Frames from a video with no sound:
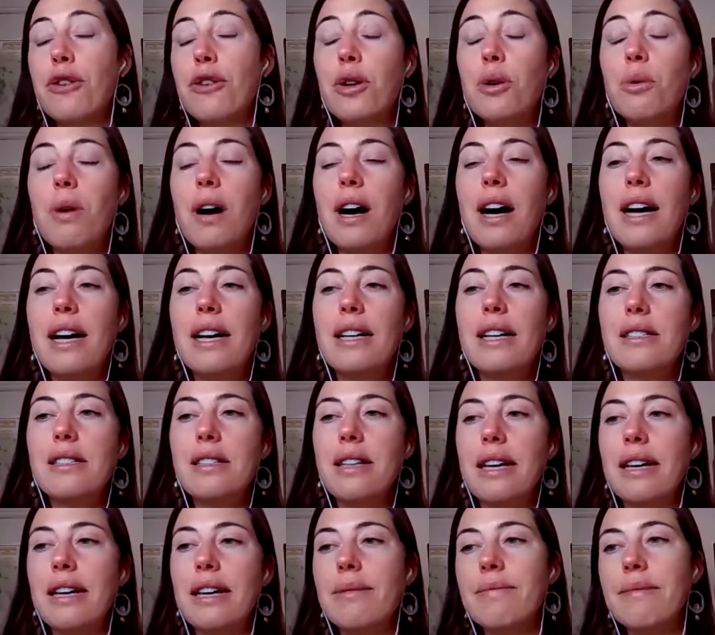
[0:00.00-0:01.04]
food
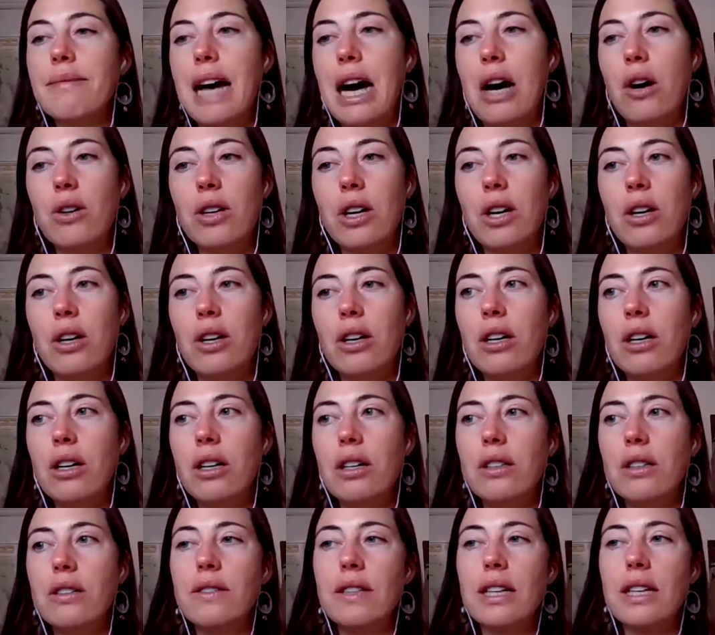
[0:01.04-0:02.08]
wise, like
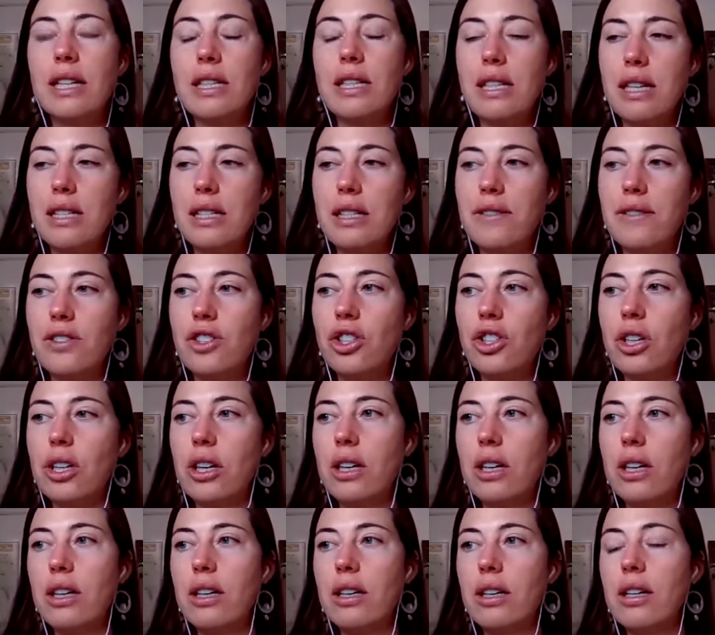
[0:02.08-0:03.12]
alcohol, excessive
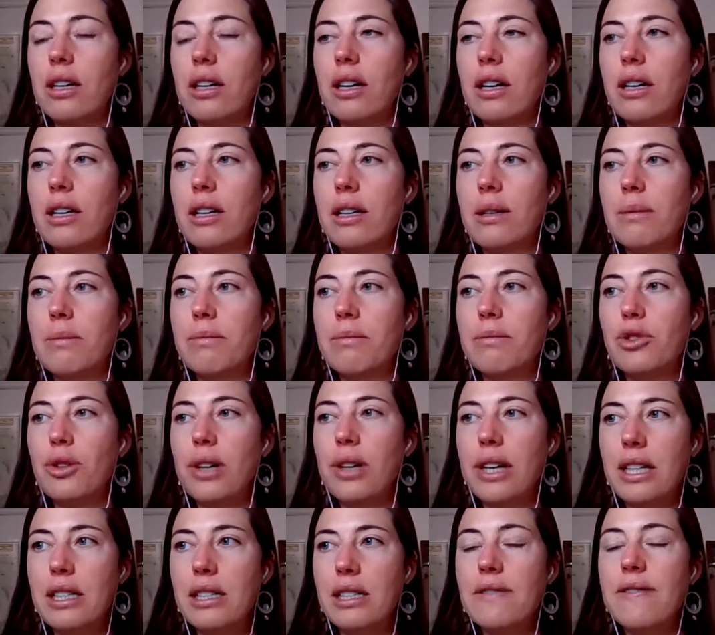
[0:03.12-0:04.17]
sugar, um,
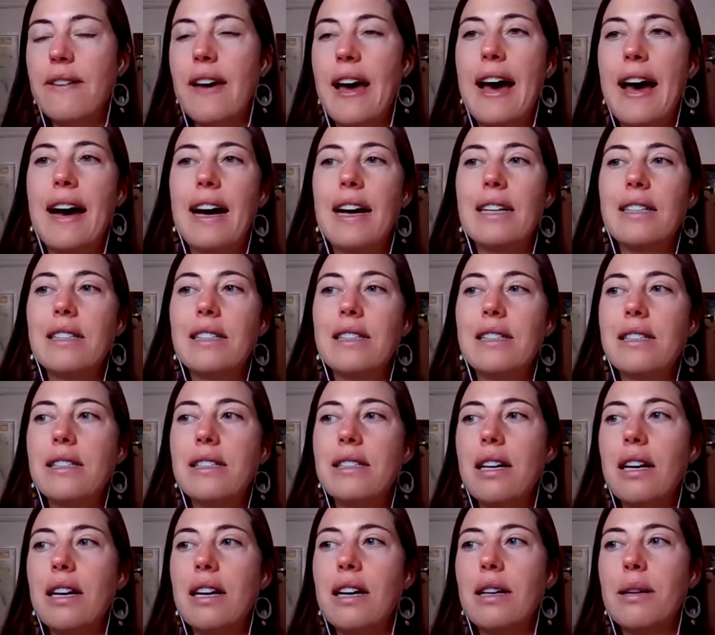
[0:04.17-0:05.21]
trans
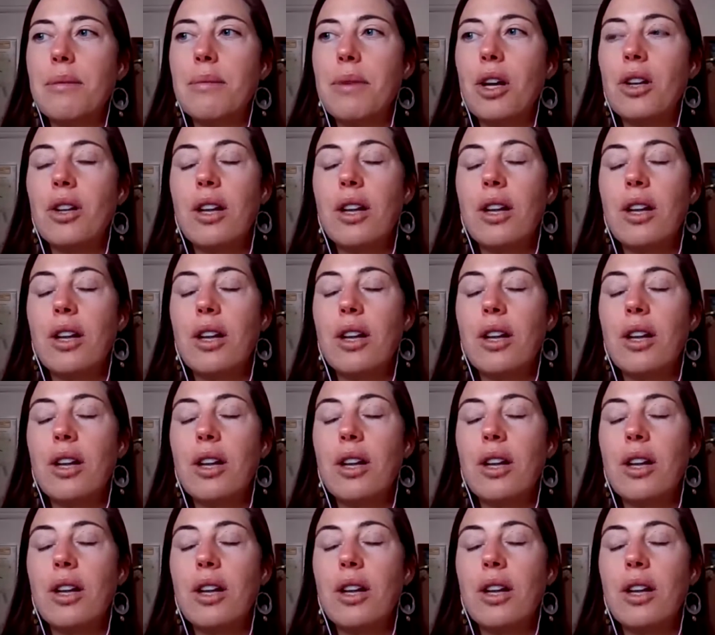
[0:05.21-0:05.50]
fats, um,